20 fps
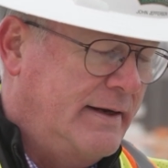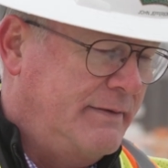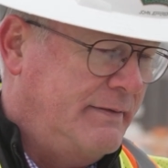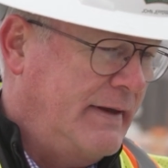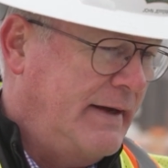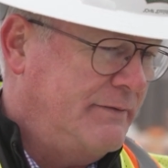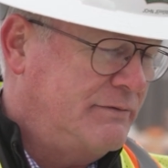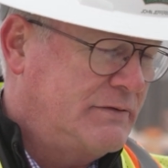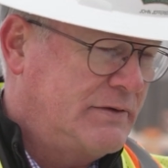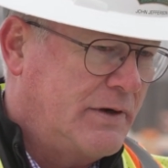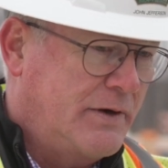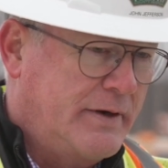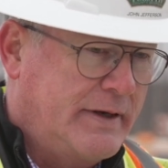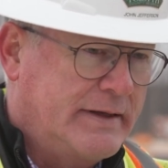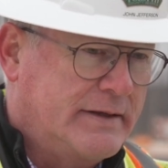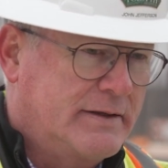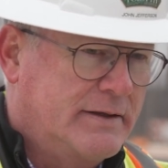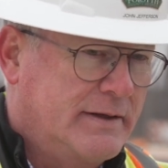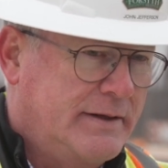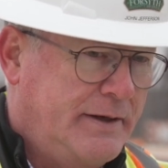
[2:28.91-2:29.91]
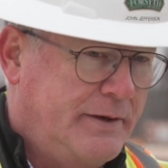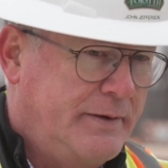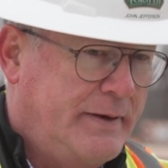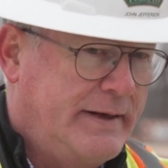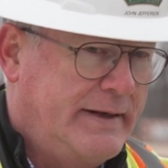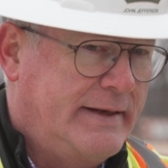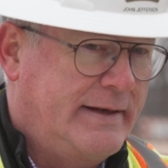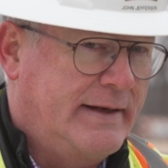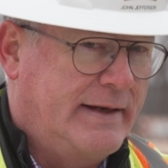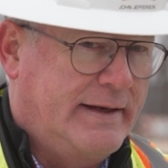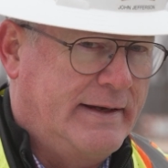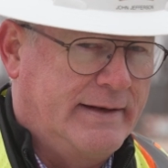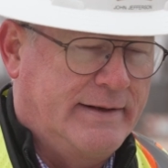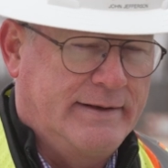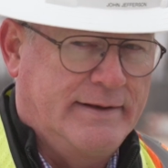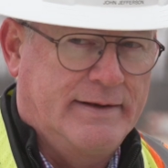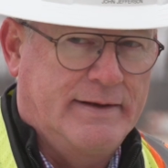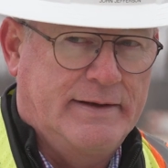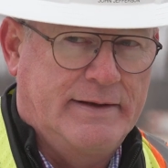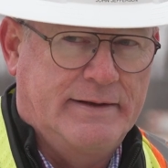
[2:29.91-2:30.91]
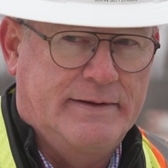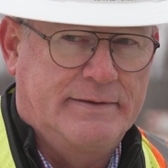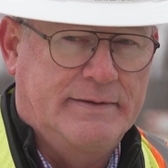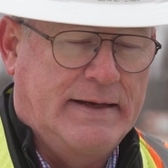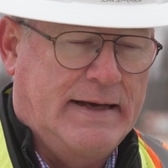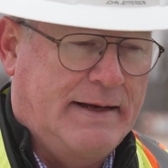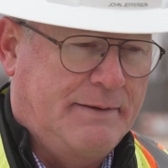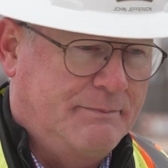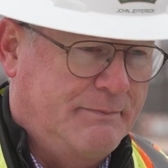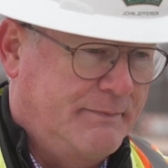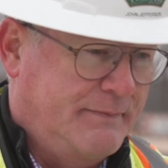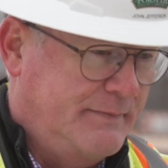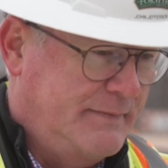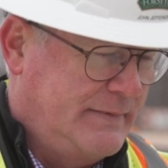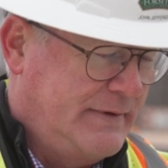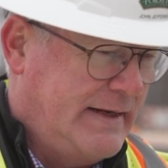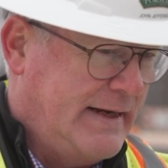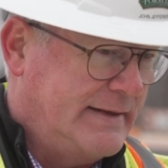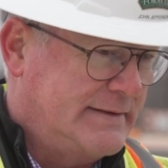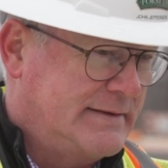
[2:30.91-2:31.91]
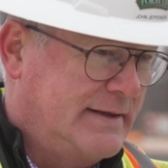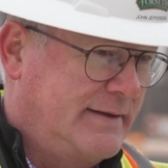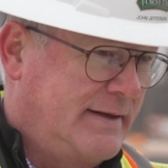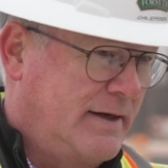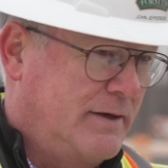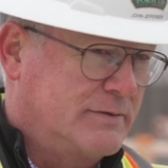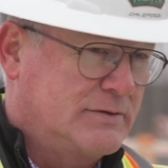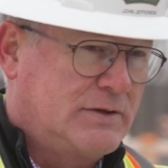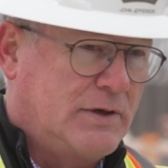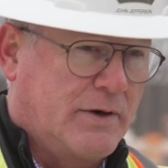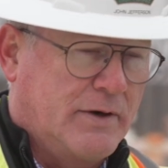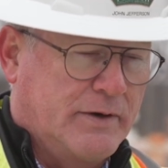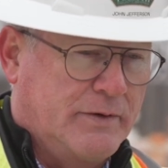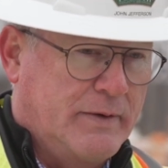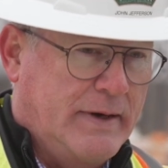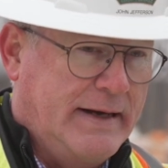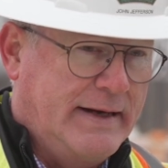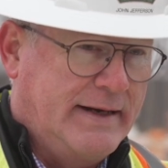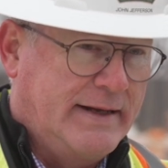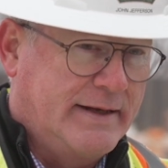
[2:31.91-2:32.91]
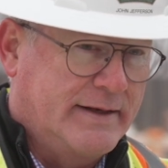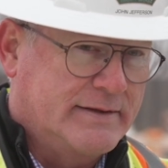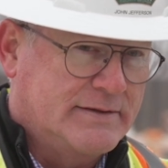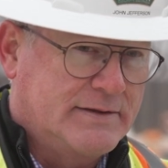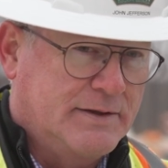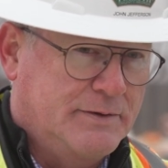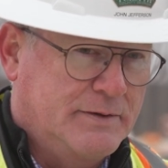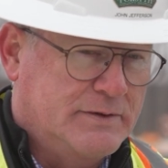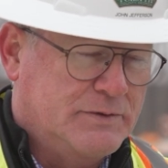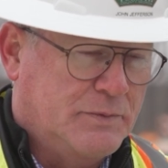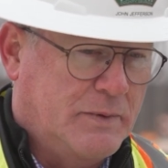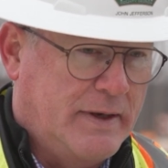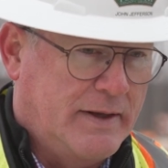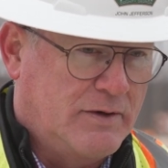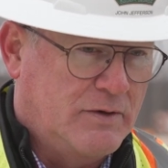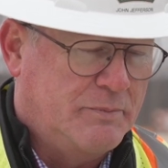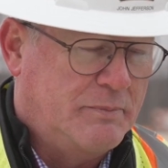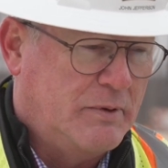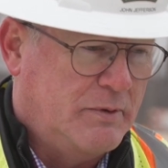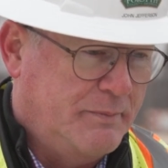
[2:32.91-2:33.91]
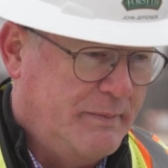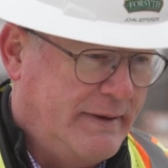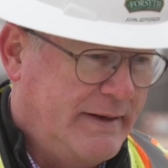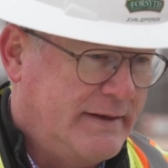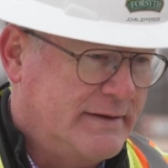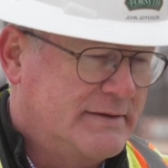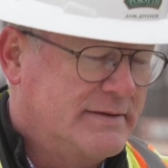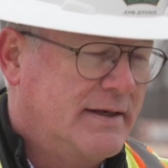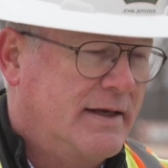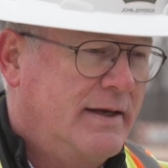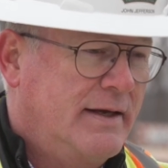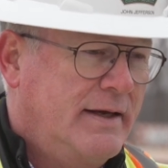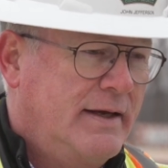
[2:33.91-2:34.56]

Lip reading: They've started clearing, and I'm guessing they'll start grading as soon as weather permits.